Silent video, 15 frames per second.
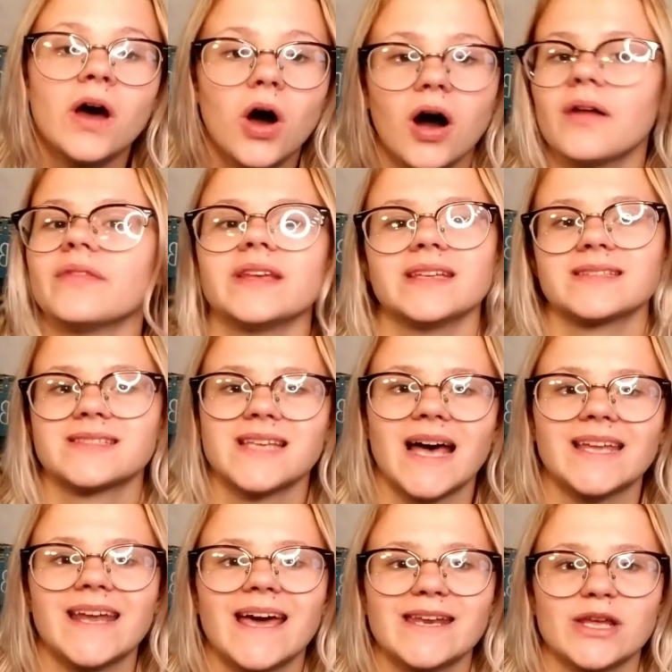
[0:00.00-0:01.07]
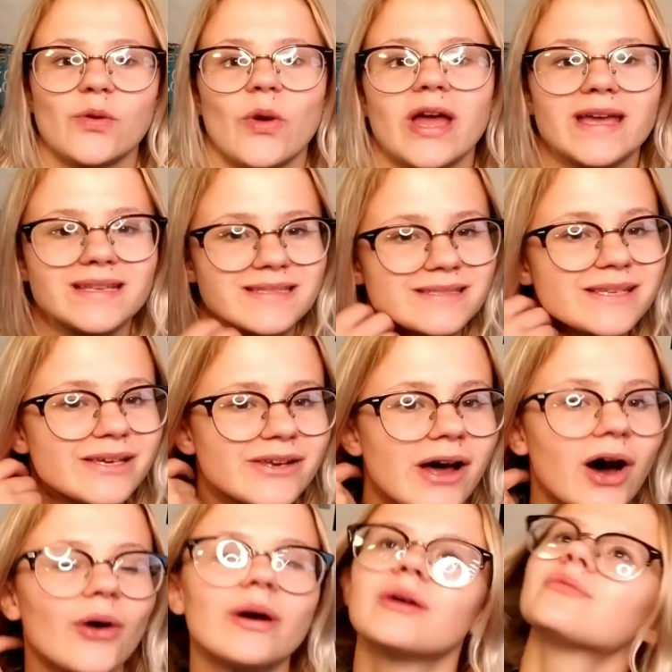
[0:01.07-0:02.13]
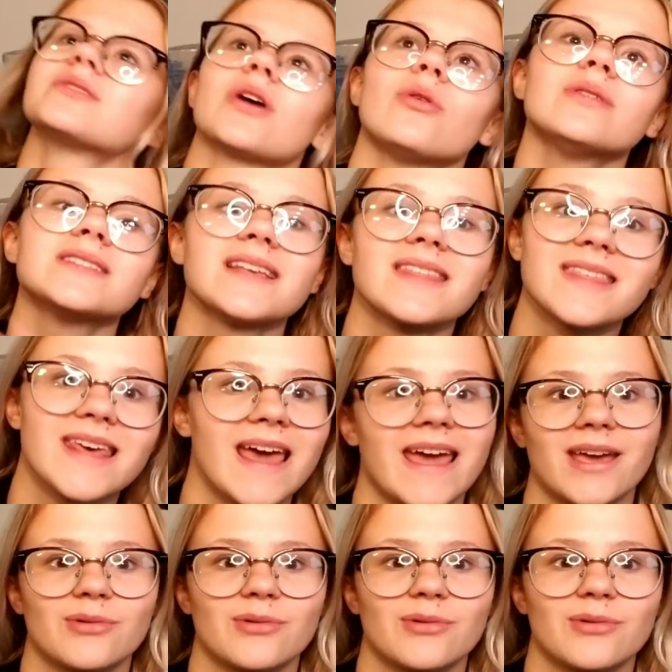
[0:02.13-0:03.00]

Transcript: on the inside anyways. You know, it was always a thing.